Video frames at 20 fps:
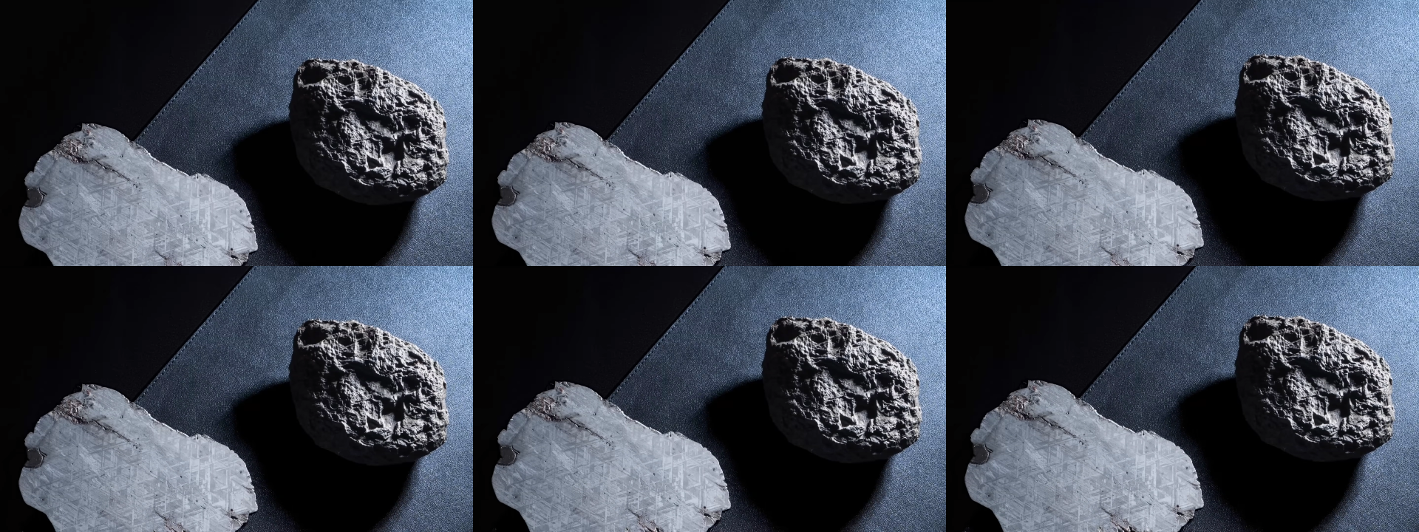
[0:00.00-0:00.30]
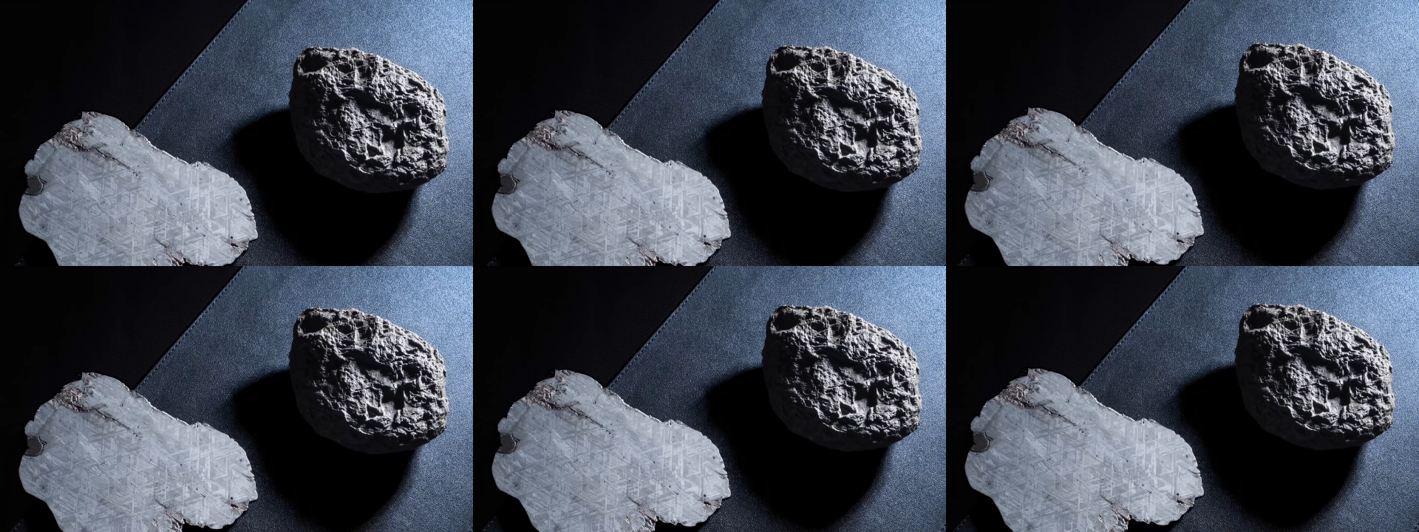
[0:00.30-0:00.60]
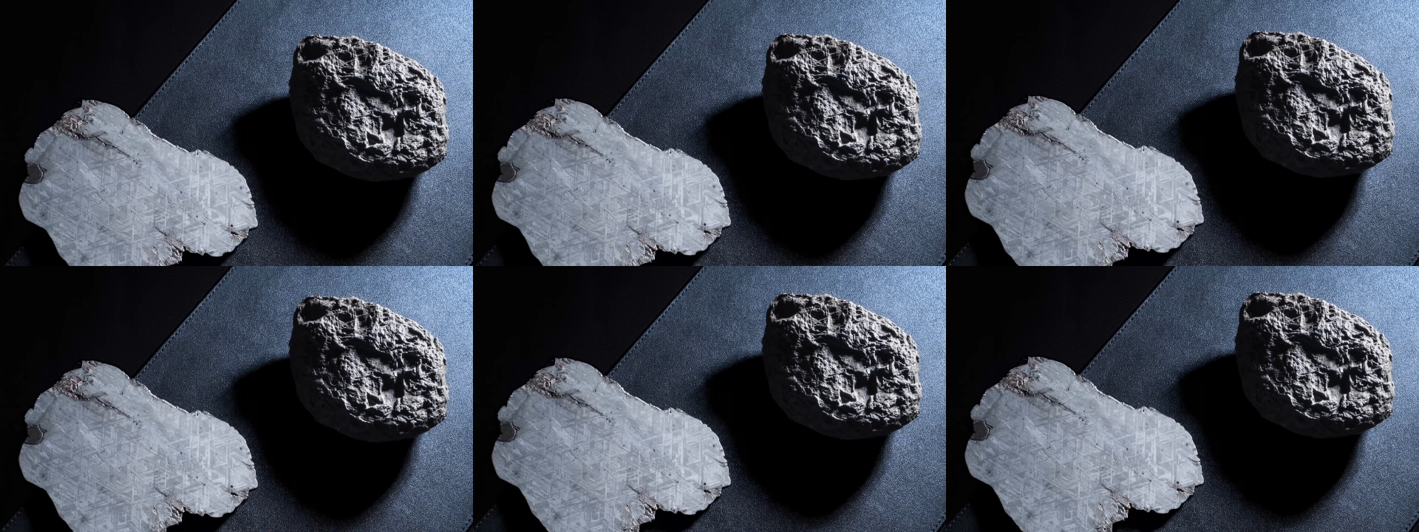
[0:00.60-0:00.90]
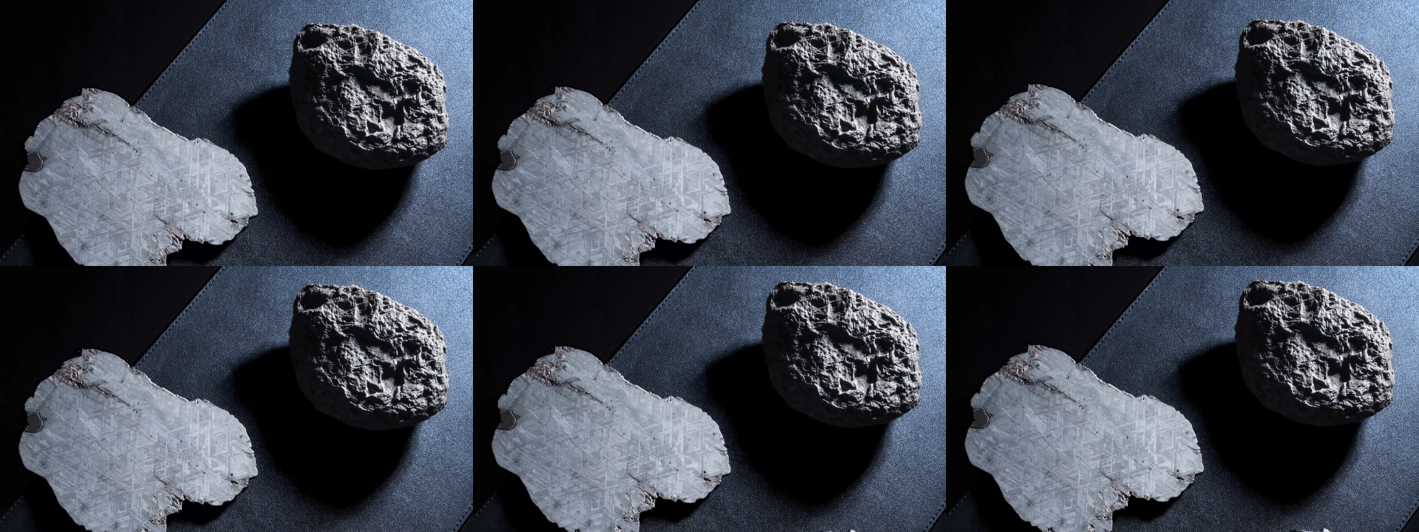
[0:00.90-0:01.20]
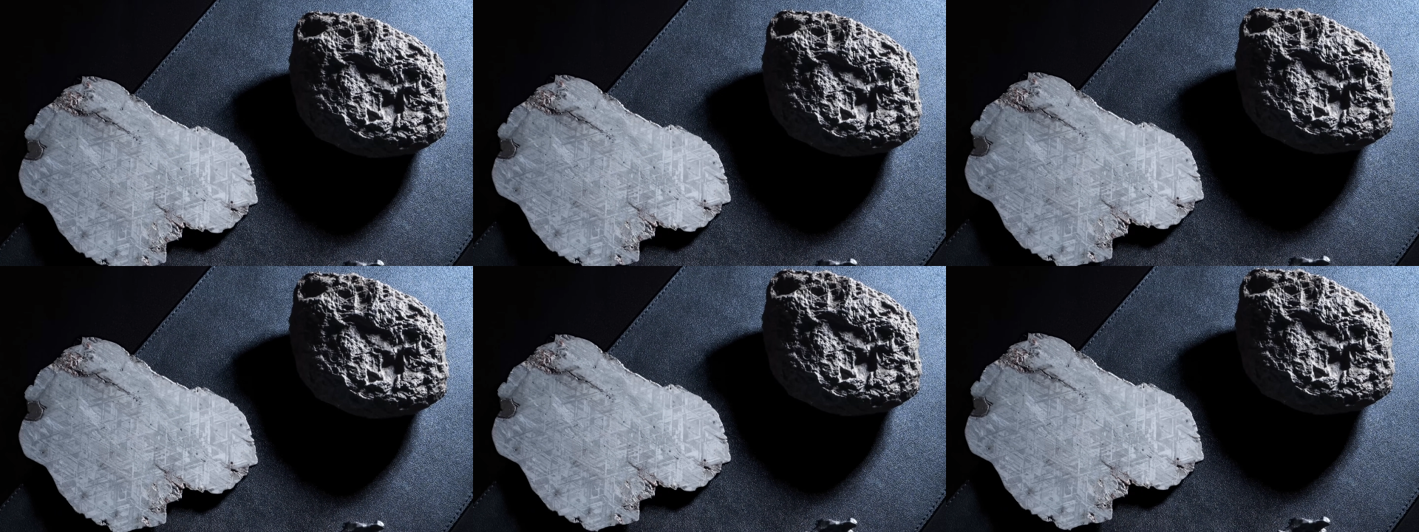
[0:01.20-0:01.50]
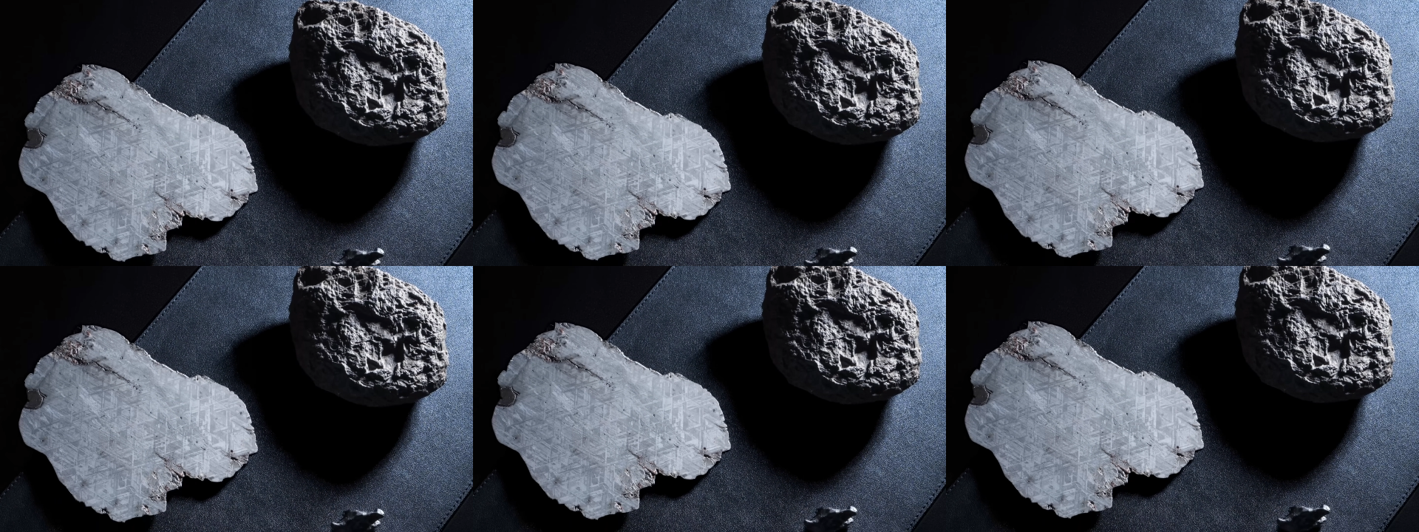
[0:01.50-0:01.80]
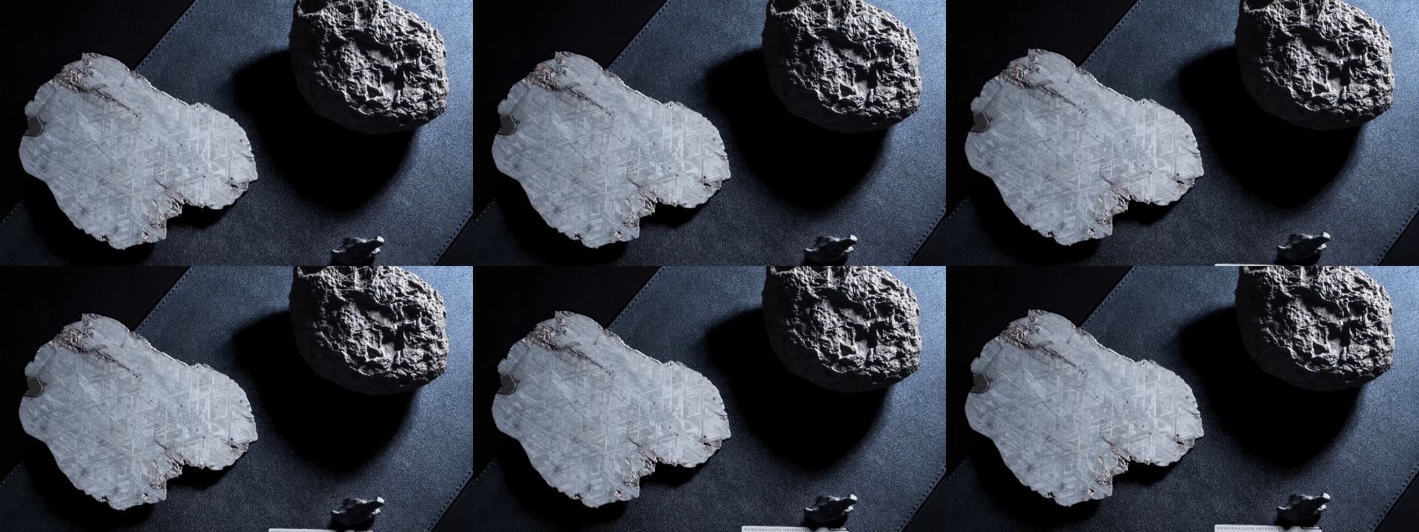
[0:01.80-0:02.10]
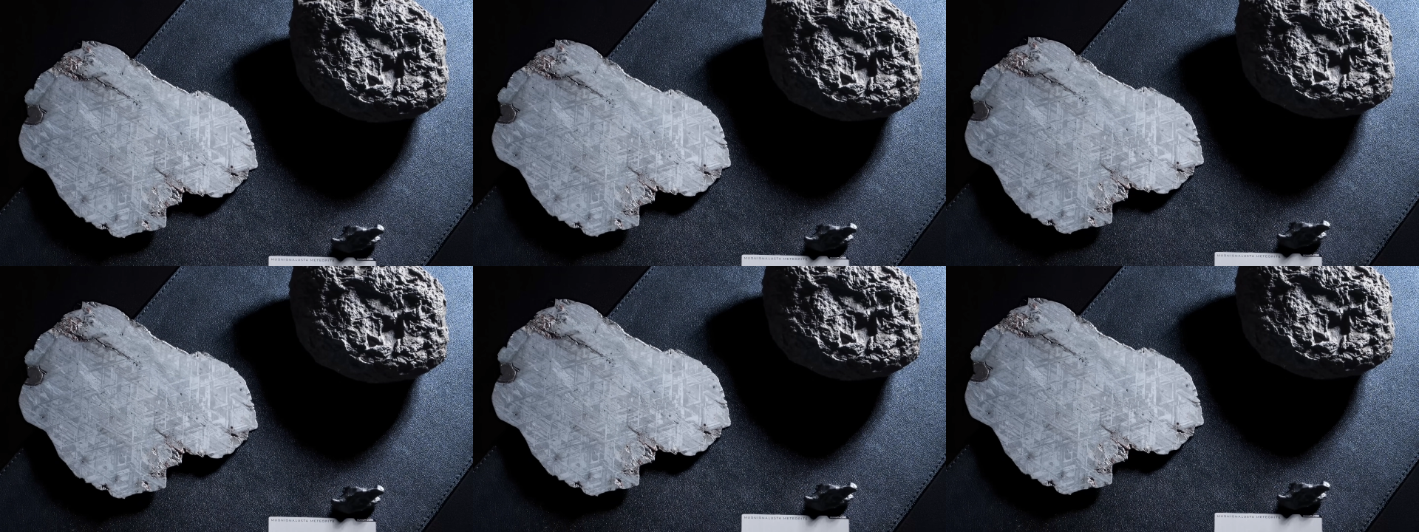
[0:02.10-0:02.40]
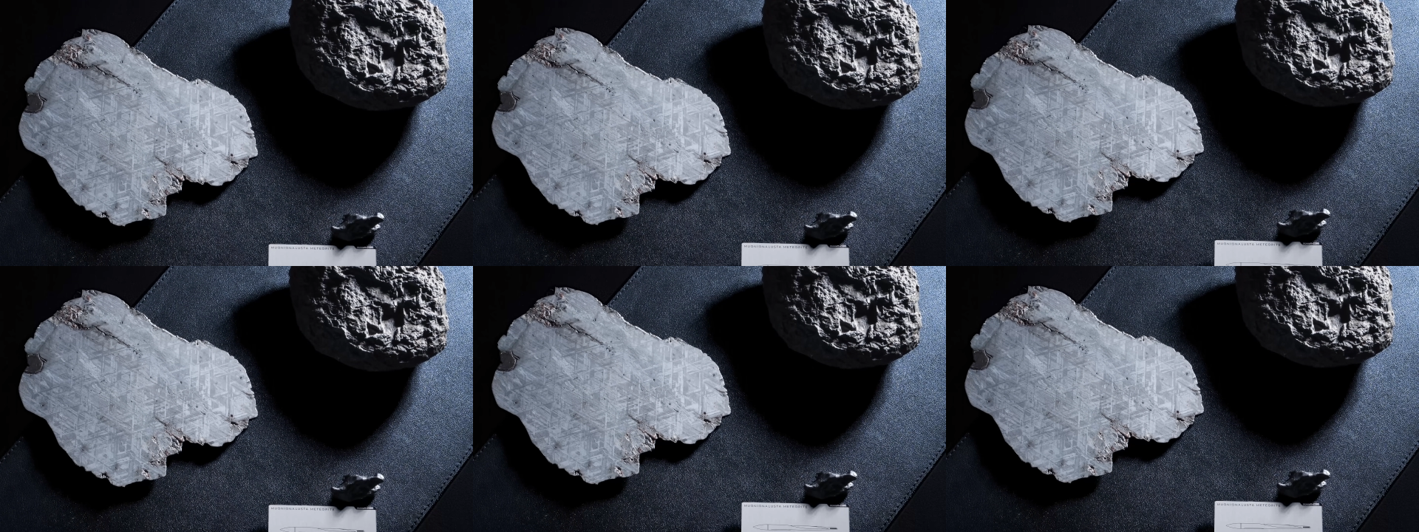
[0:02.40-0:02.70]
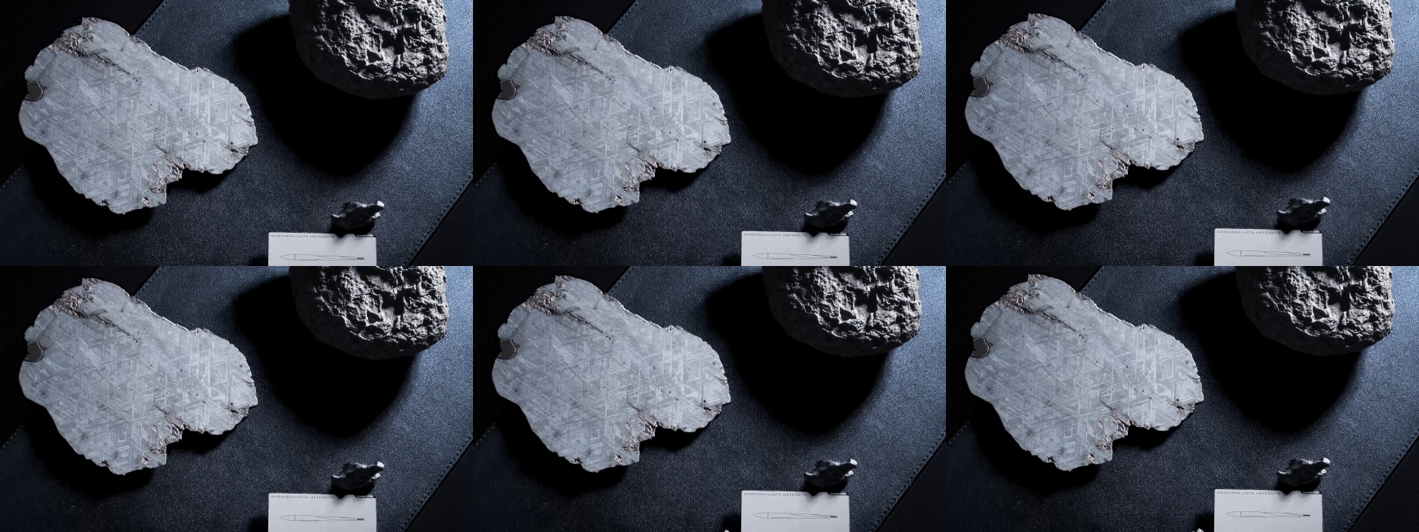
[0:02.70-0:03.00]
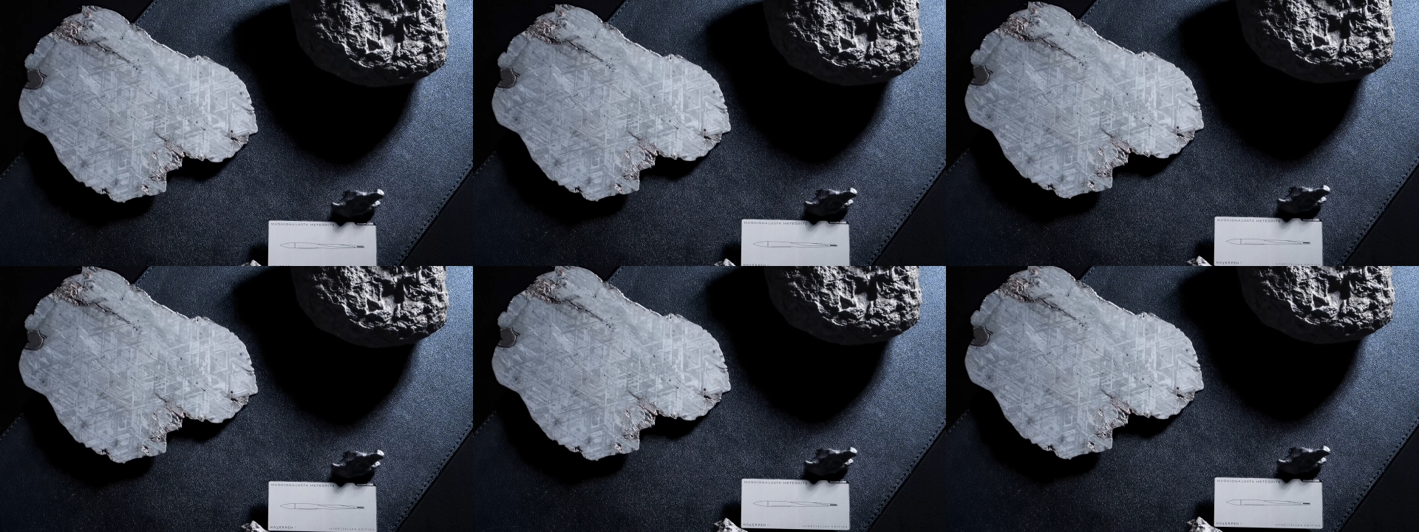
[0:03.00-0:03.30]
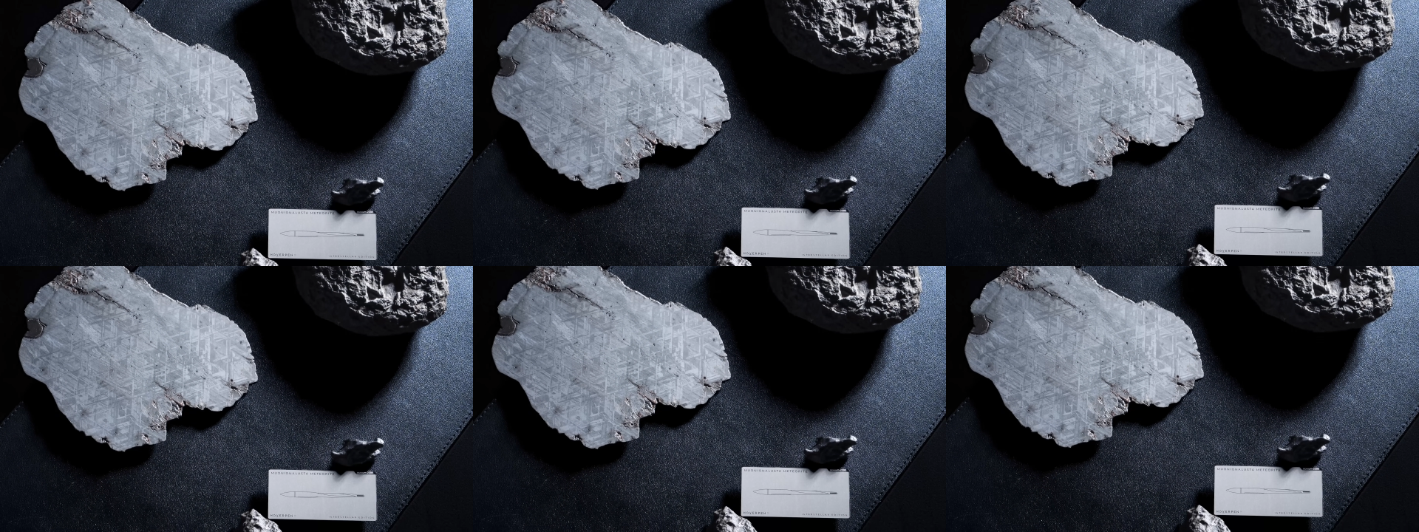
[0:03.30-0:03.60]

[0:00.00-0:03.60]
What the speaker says: [unreadable: no face in view]